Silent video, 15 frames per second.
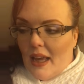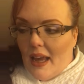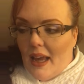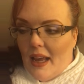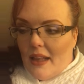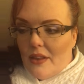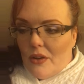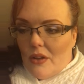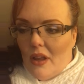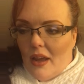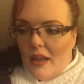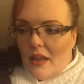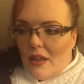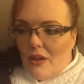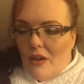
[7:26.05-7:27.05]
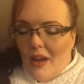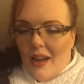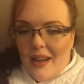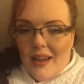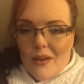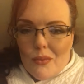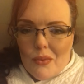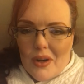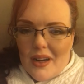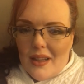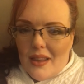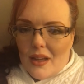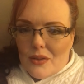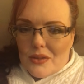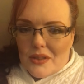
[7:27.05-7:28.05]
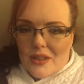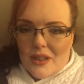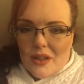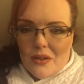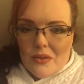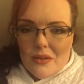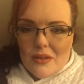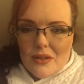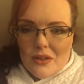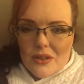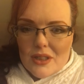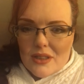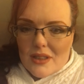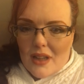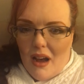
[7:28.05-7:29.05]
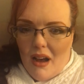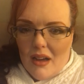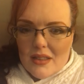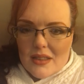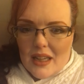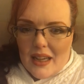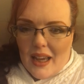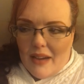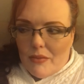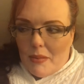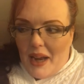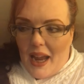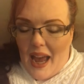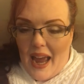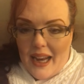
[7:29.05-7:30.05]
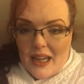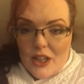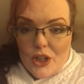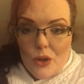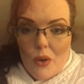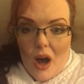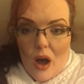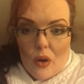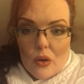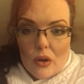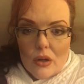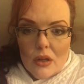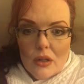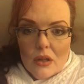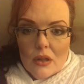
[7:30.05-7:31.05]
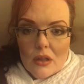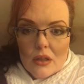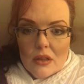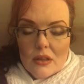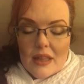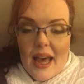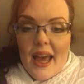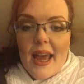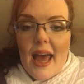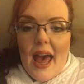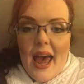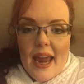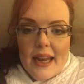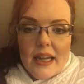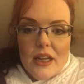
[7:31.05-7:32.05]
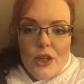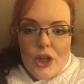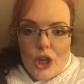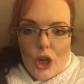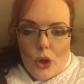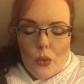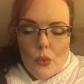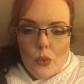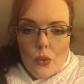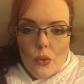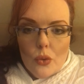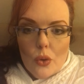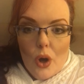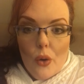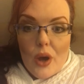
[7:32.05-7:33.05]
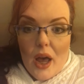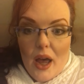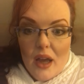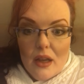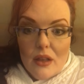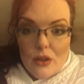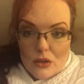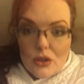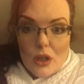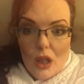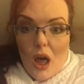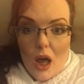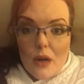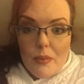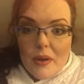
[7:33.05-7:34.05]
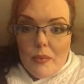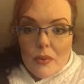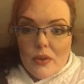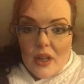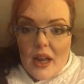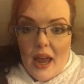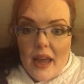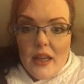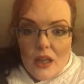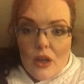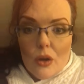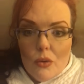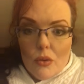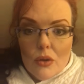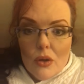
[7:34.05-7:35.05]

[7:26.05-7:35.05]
and they're like, you got to get rid of those two. They're just toxic. Everybody hated you all. They hated you. Okay? There's a lot of people that hate you.